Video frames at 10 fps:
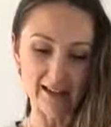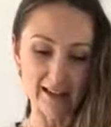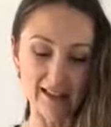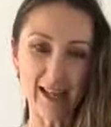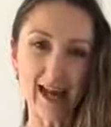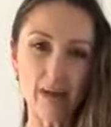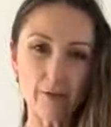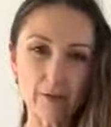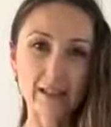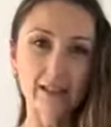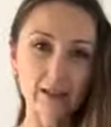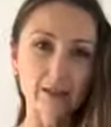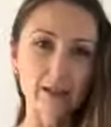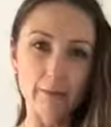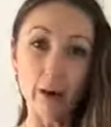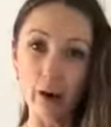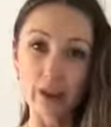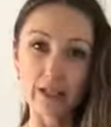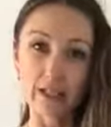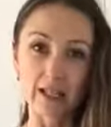they are really, really
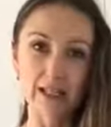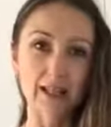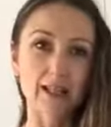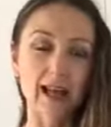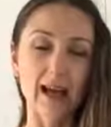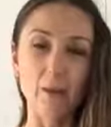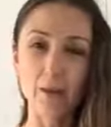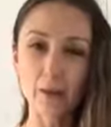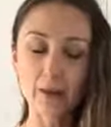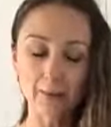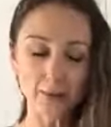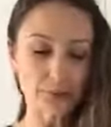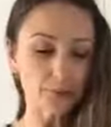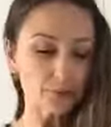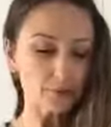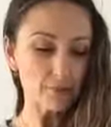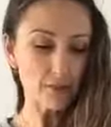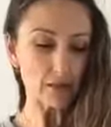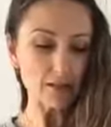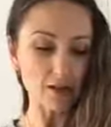potent and they are pure.
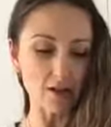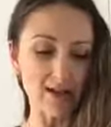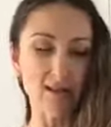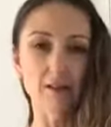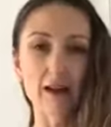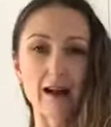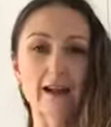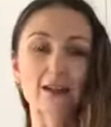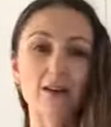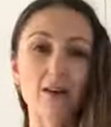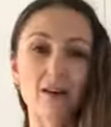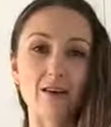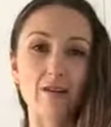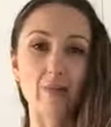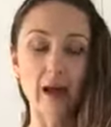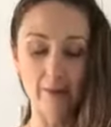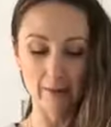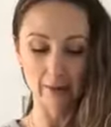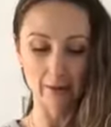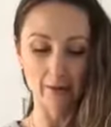So in the likes of
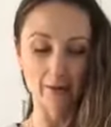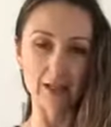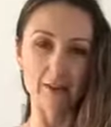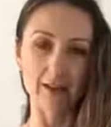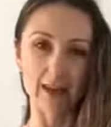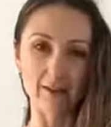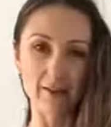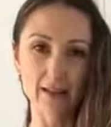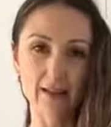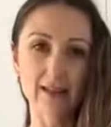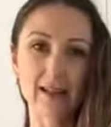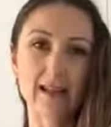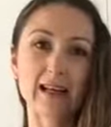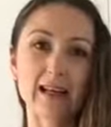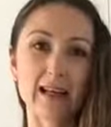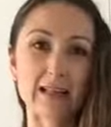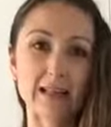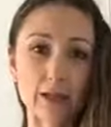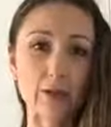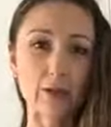peppermint oil, which we have here, a
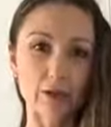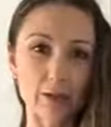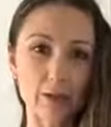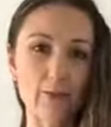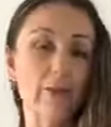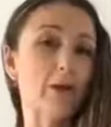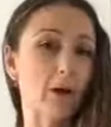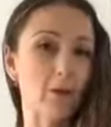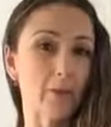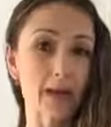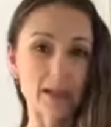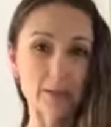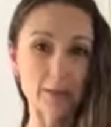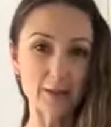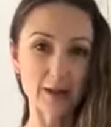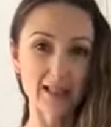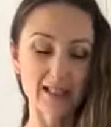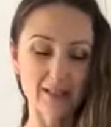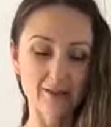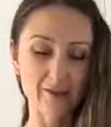single drop from a herbal medicine
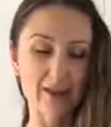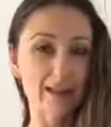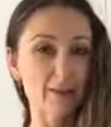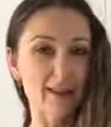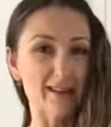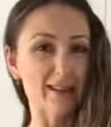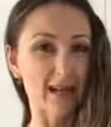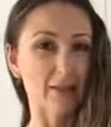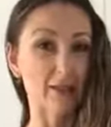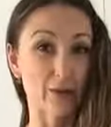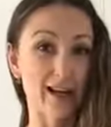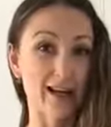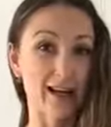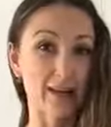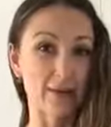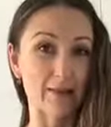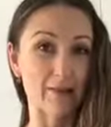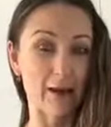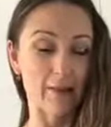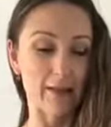perspective is about the same as 28 cups of
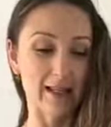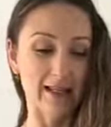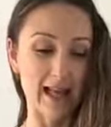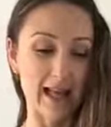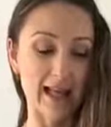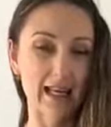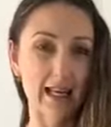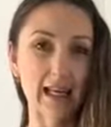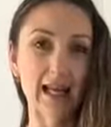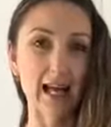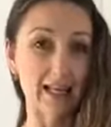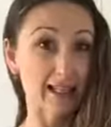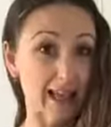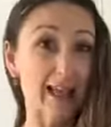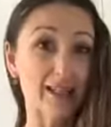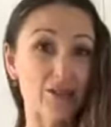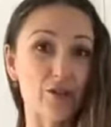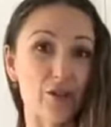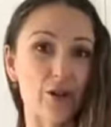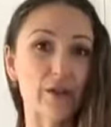peppermint tea, and they are
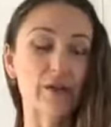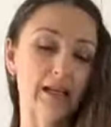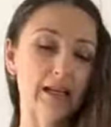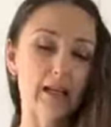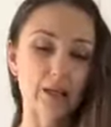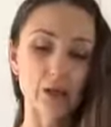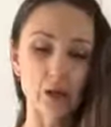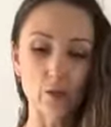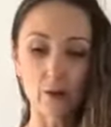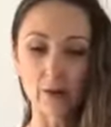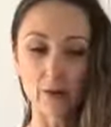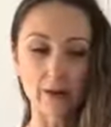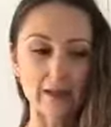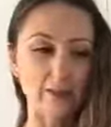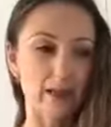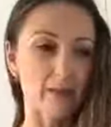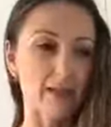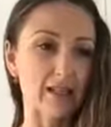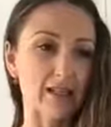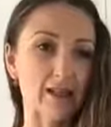strong. So what we always
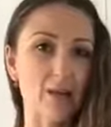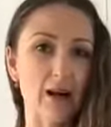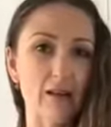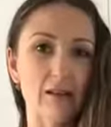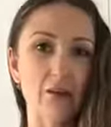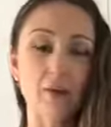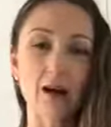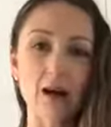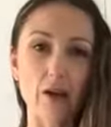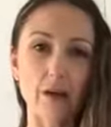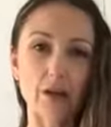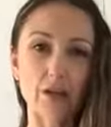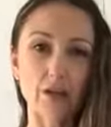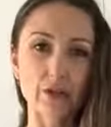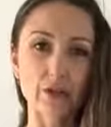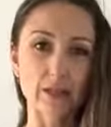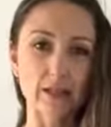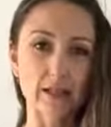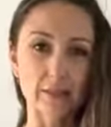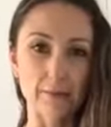recommend as well, if you are going to use
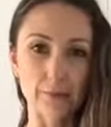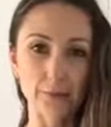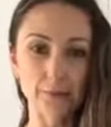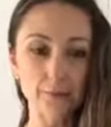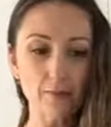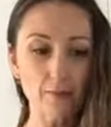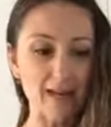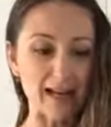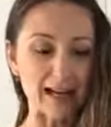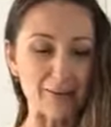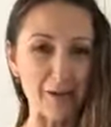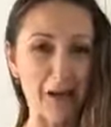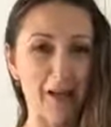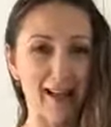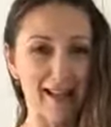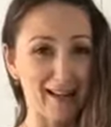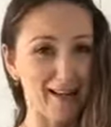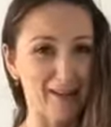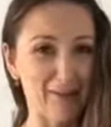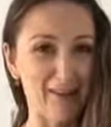them like
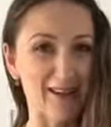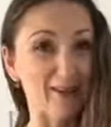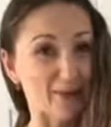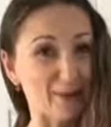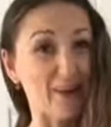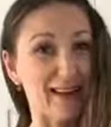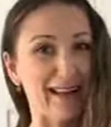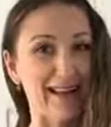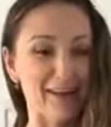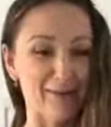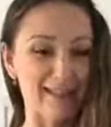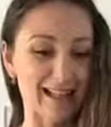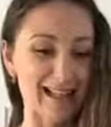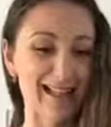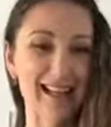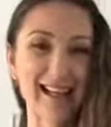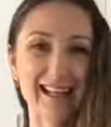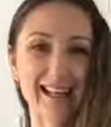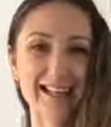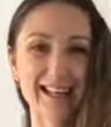a drop in your cup of tea,
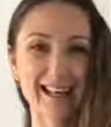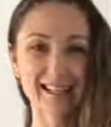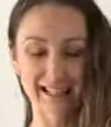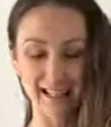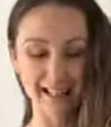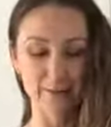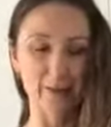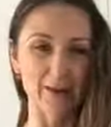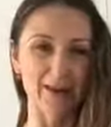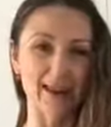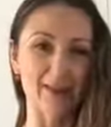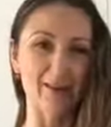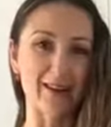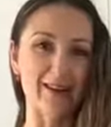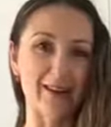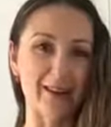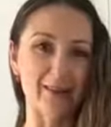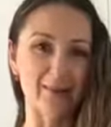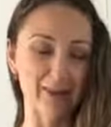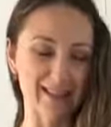just get a teaspoon and run it around
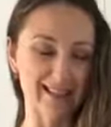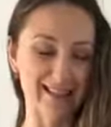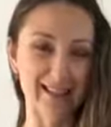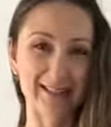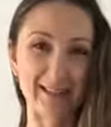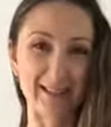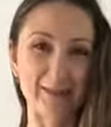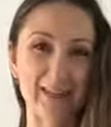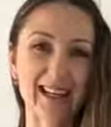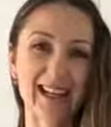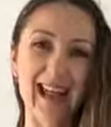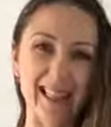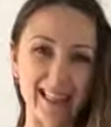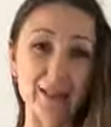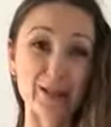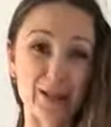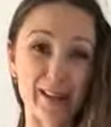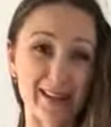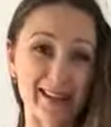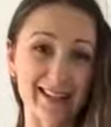the plastic top and then
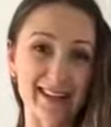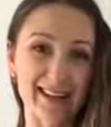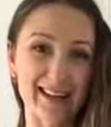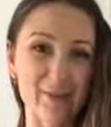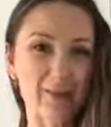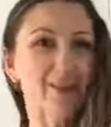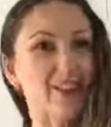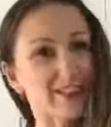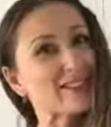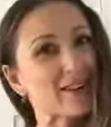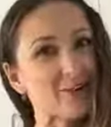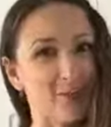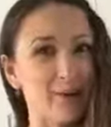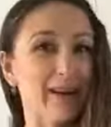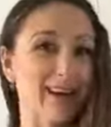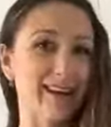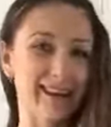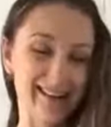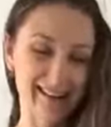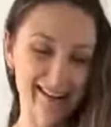stir it into your cup. Don't just go bombing
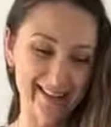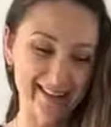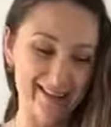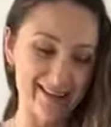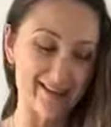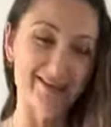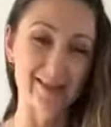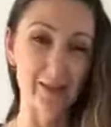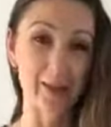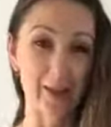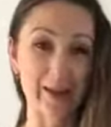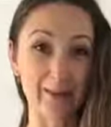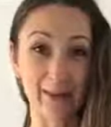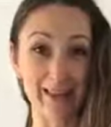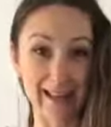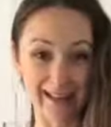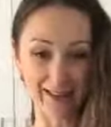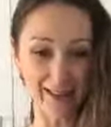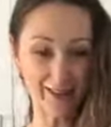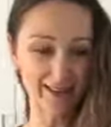your cup because it'll blow your bloody head
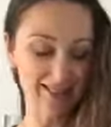off.